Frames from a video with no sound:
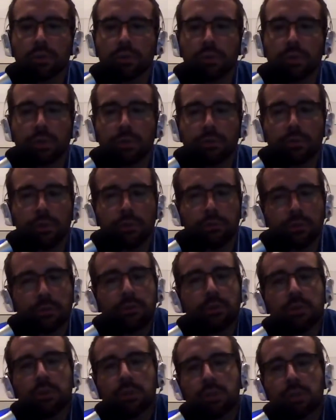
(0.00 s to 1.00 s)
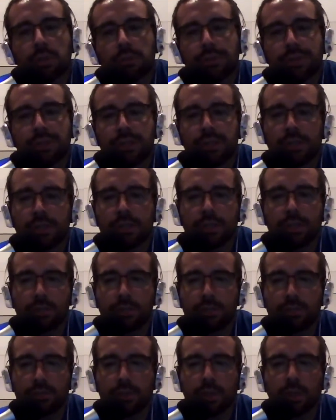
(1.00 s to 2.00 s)
So even if you just leave
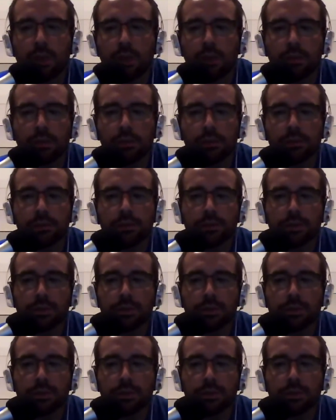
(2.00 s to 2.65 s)
$600,